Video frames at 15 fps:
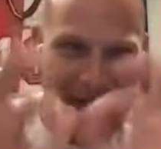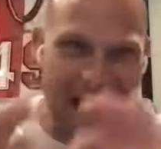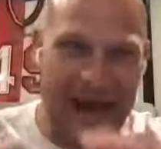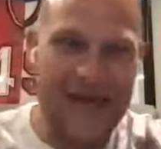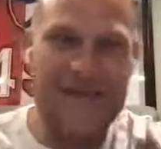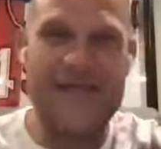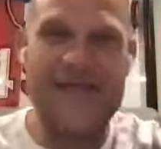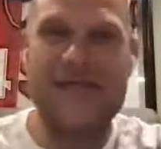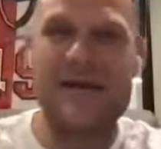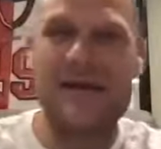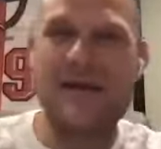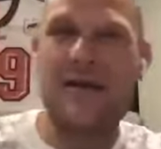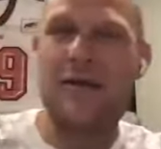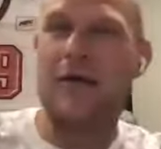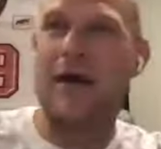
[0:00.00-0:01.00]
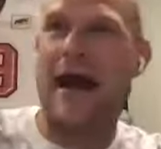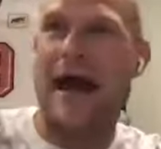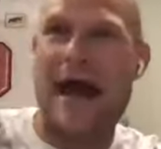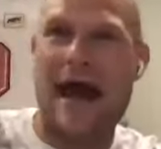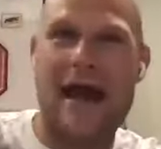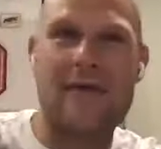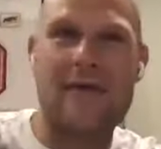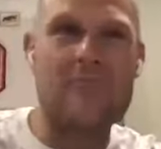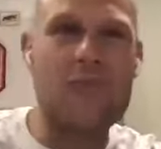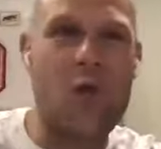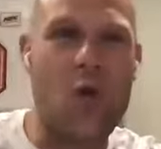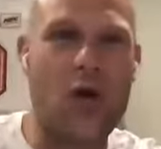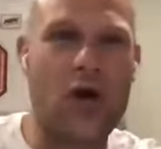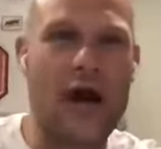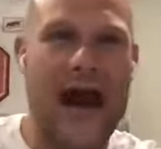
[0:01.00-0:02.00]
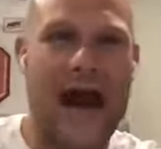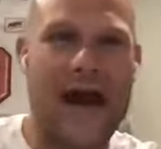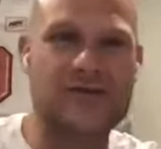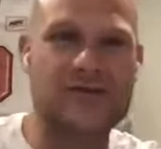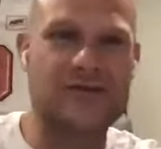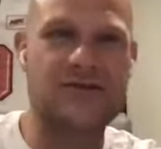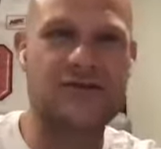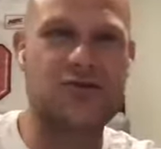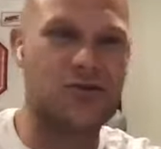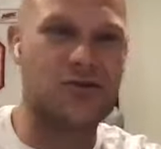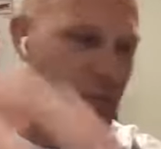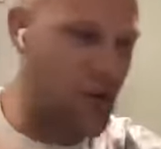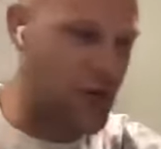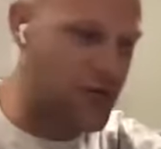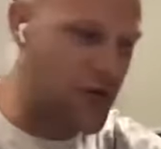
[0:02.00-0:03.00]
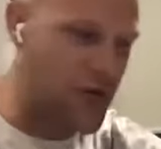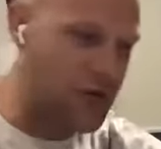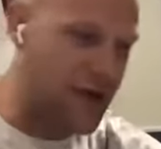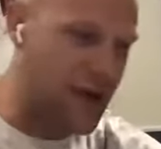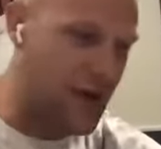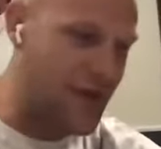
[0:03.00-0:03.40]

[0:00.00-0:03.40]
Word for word: and add more houses to the portfolio.